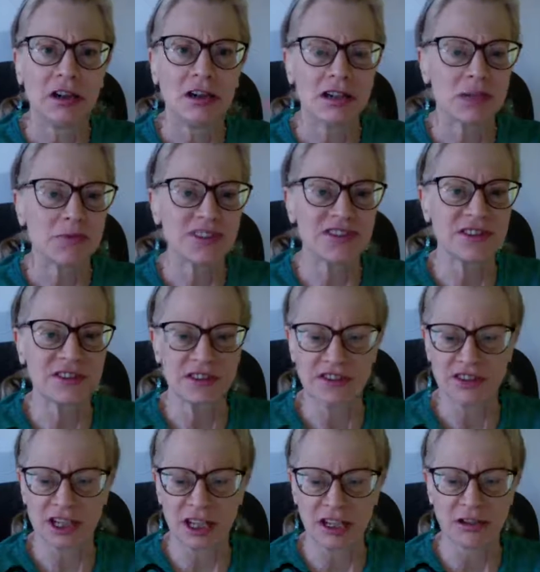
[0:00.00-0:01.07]
to be sitting there
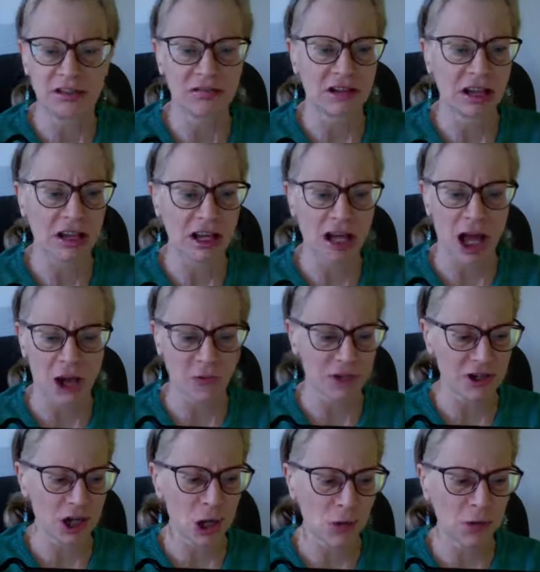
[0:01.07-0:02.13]
saying, okay, how do I
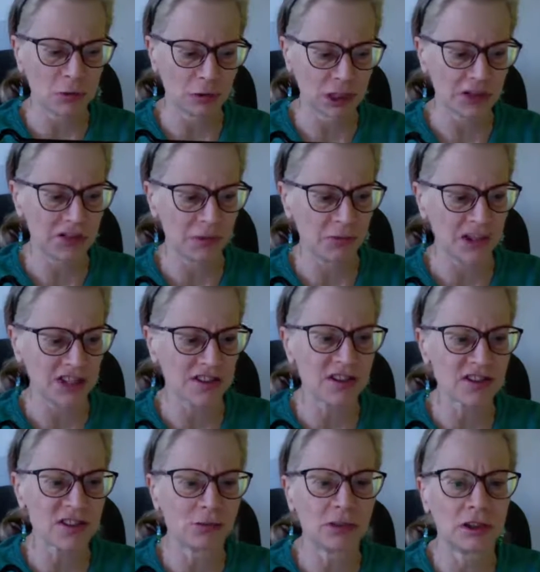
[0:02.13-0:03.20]
know what works and what
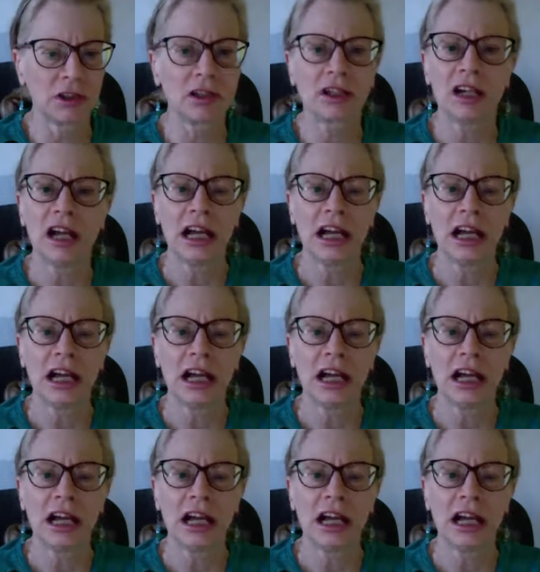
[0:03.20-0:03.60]
doesn't work?